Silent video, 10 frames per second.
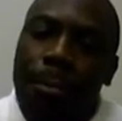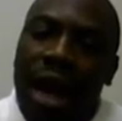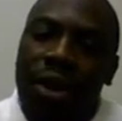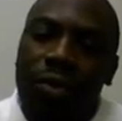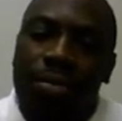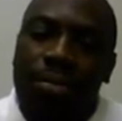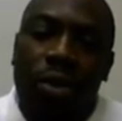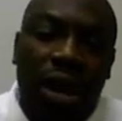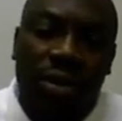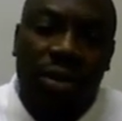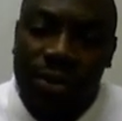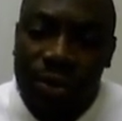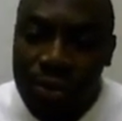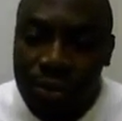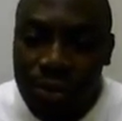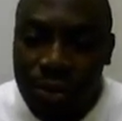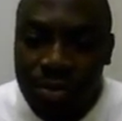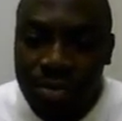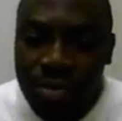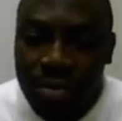money will be working for you.
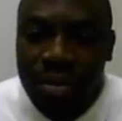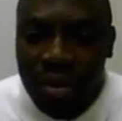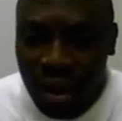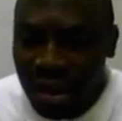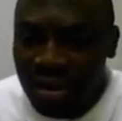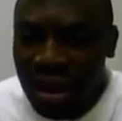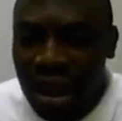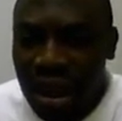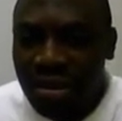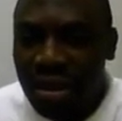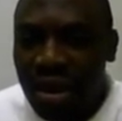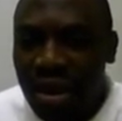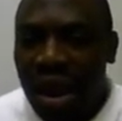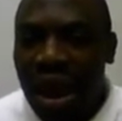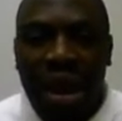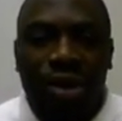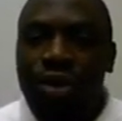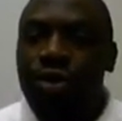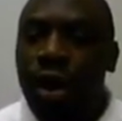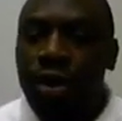Are you seeing it? And
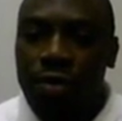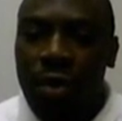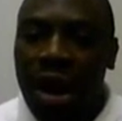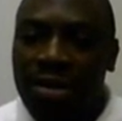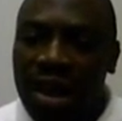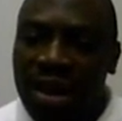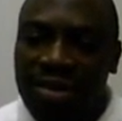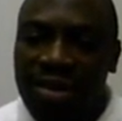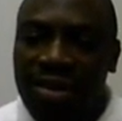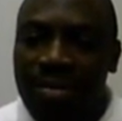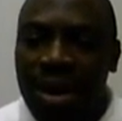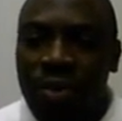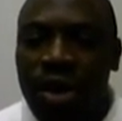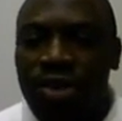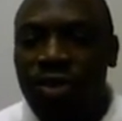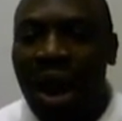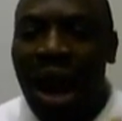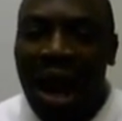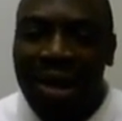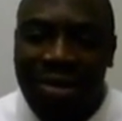you don't want a system in which
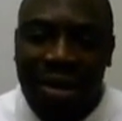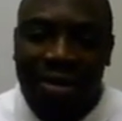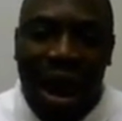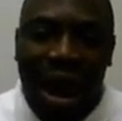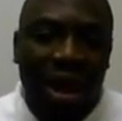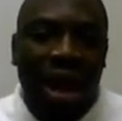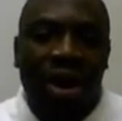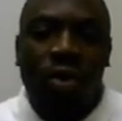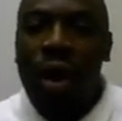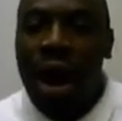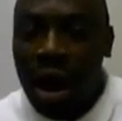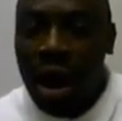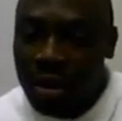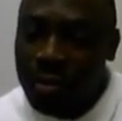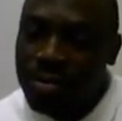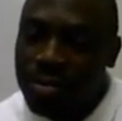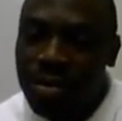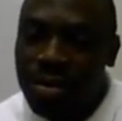your assets are equal